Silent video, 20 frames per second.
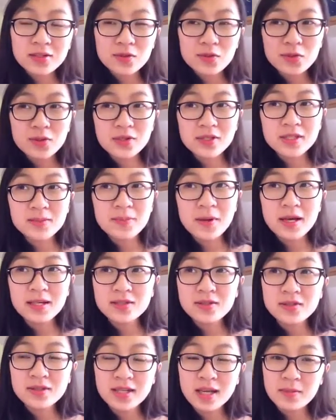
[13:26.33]
be honest,
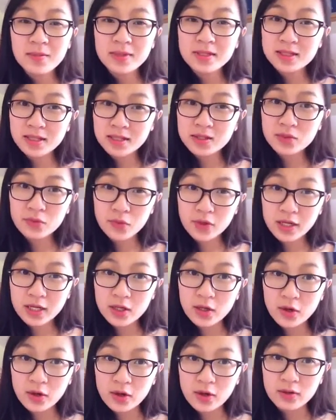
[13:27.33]
personal statements is really
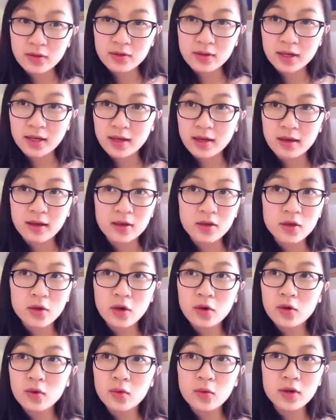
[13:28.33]
your own thing.
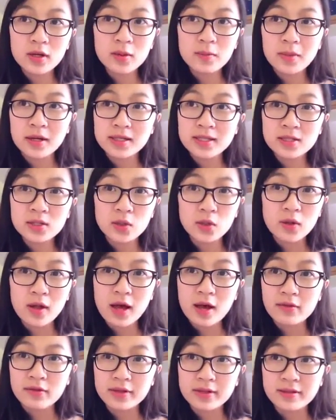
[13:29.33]
No one in my school
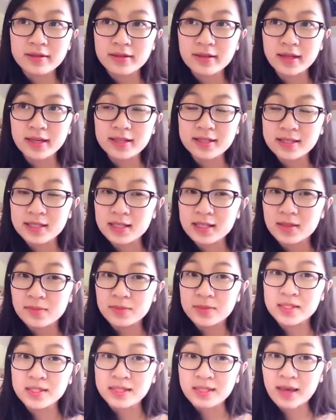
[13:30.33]
ever did them
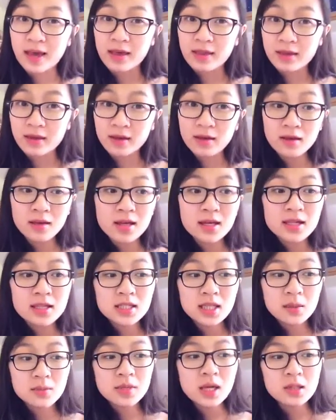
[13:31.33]
together.
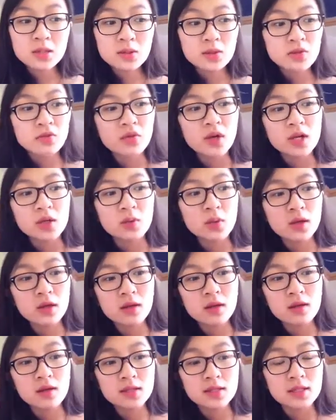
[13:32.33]
Sometimes we'd read one
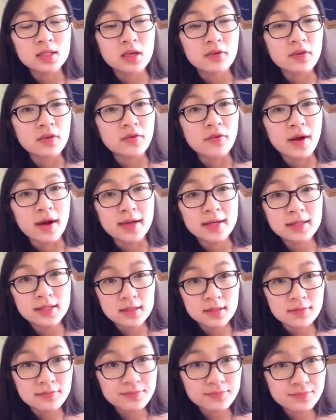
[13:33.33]
another's and give
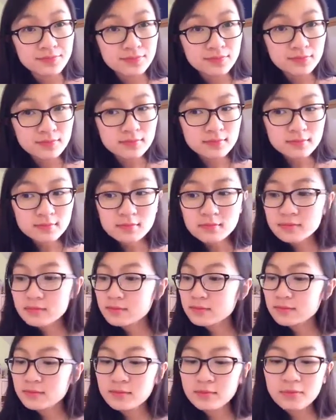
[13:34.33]
advice,
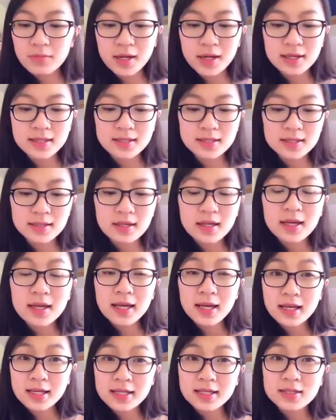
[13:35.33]
but
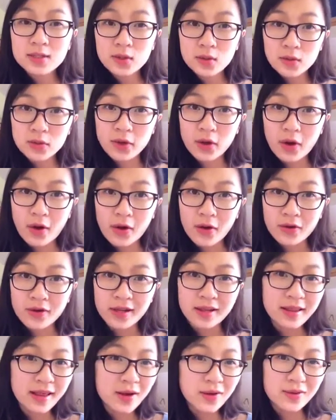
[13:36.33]
it is all your own
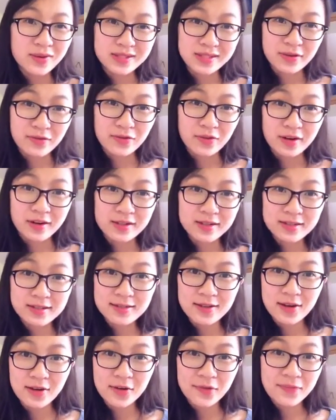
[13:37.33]
and they're all different.
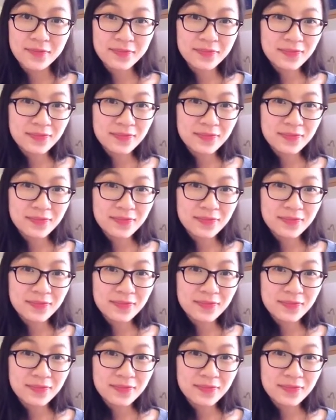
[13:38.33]
So